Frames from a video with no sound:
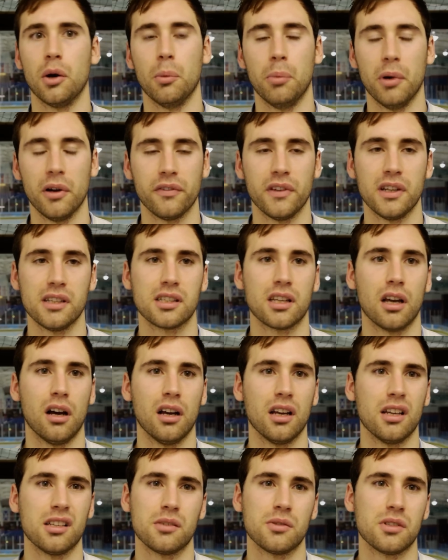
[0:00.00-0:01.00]
above these
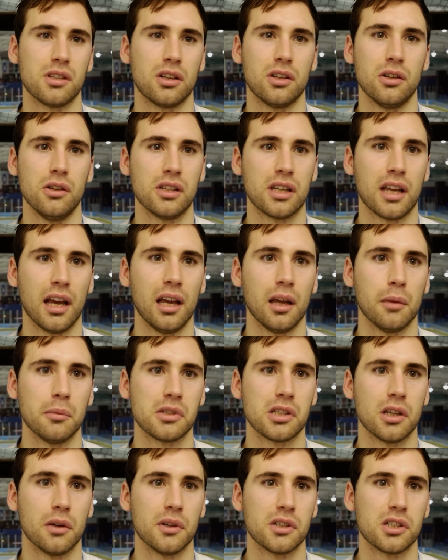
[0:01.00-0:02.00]
guys. It was a huge game,
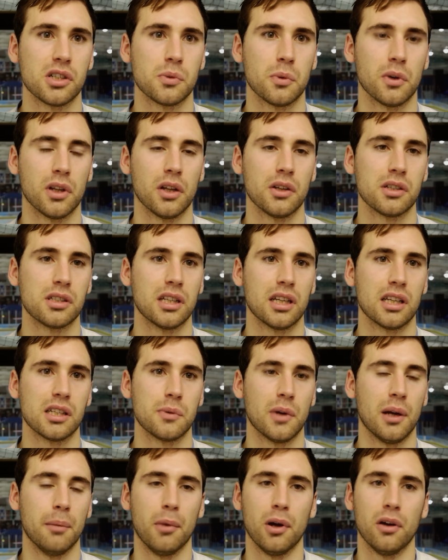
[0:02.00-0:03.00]
so it's just one of those things
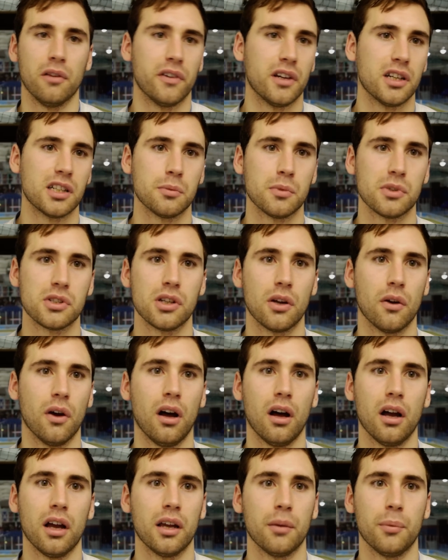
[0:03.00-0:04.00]
where motivation was so
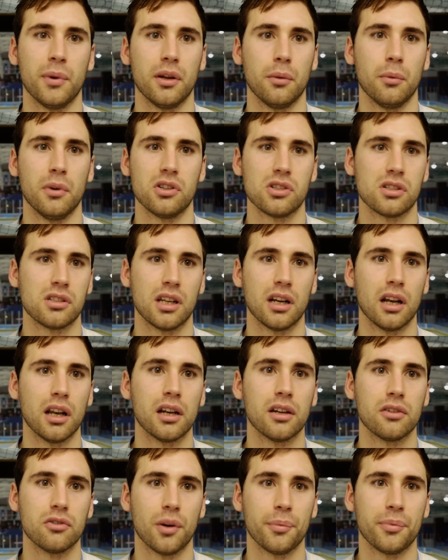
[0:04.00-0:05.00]
high, we just didn't
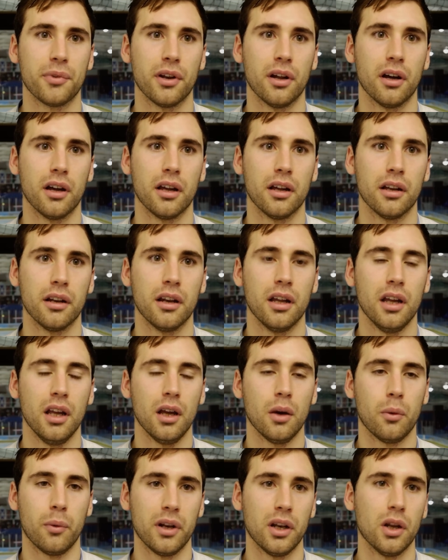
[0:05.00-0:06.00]
let it drop tonight,
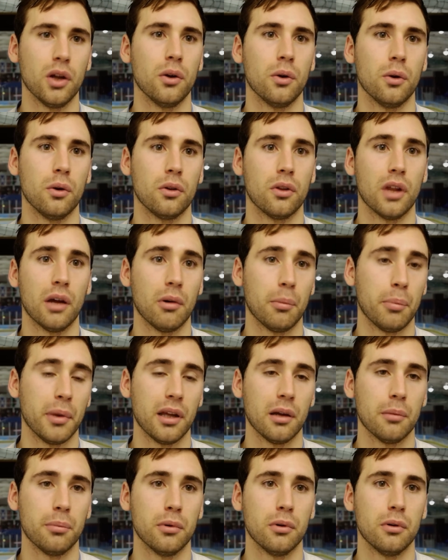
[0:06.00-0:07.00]
and we knew they were
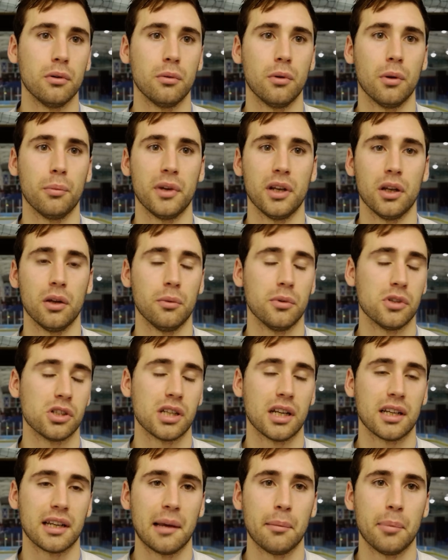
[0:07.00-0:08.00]
beatable when we knew we just
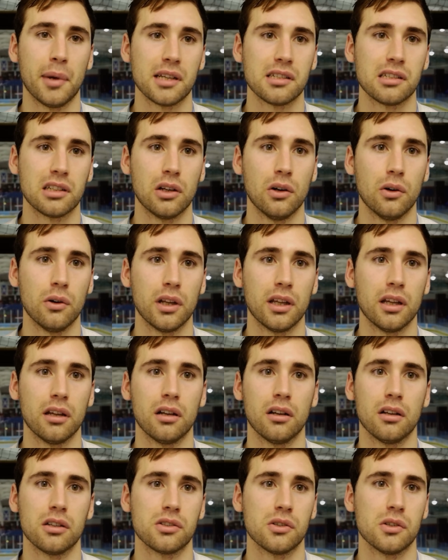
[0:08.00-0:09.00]
had to get past the goalie,
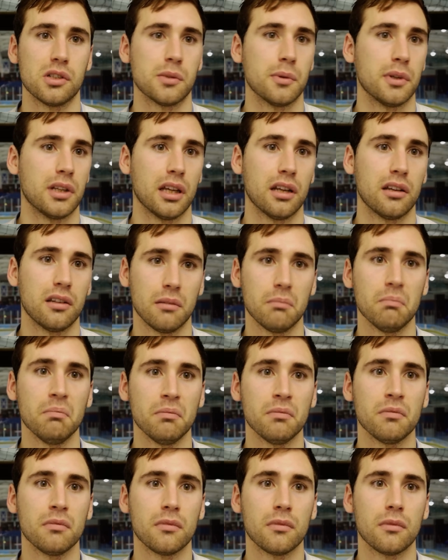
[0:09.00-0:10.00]
and as soon as we did,
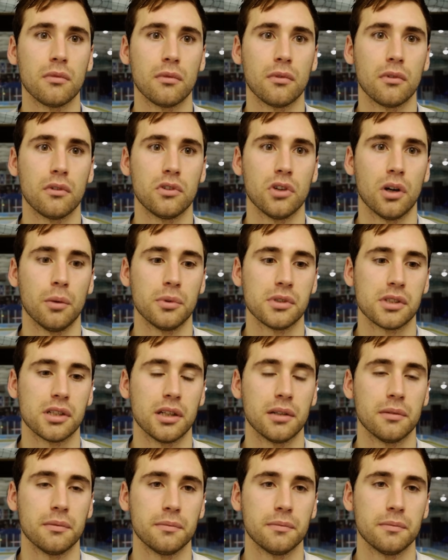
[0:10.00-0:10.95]
the job was done.